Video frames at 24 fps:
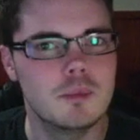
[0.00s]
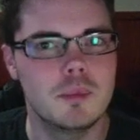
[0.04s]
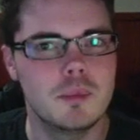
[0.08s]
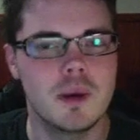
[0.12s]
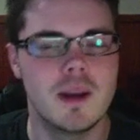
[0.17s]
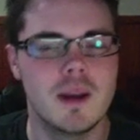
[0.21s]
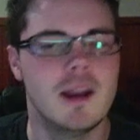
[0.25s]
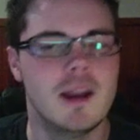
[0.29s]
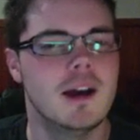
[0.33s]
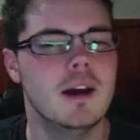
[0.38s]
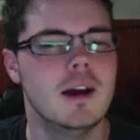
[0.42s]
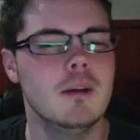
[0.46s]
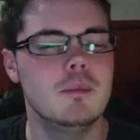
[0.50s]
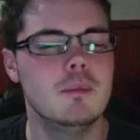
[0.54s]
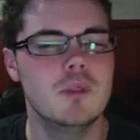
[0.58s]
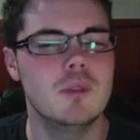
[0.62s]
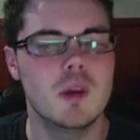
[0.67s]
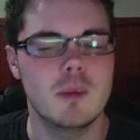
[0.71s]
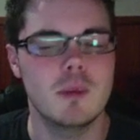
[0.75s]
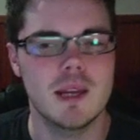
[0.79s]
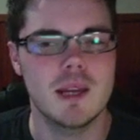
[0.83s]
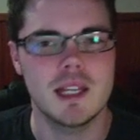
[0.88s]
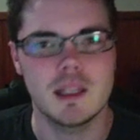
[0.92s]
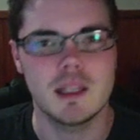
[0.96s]
but not
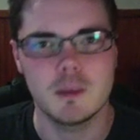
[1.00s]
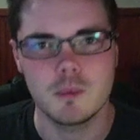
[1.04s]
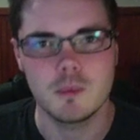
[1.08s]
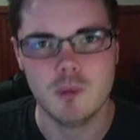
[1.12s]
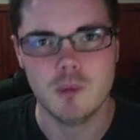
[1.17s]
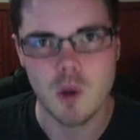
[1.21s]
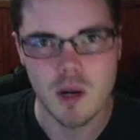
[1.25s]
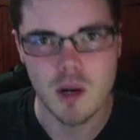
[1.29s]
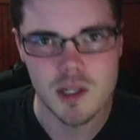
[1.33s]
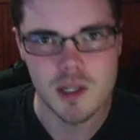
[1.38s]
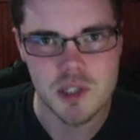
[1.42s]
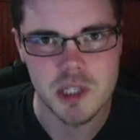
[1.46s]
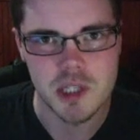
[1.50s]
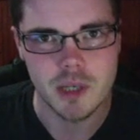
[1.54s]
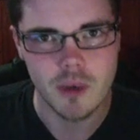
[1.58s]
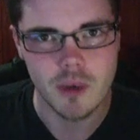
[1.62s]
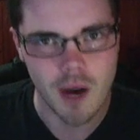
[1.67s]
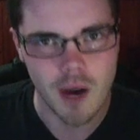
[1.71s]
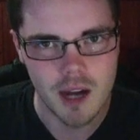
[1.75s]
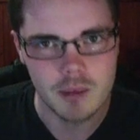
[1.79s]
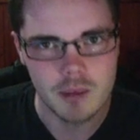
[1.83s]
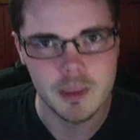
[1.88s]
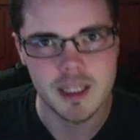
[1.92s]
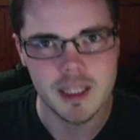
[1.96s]
making them quite so
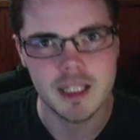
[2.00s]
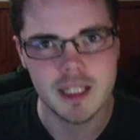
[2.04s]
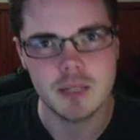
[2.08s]
eye bleedy,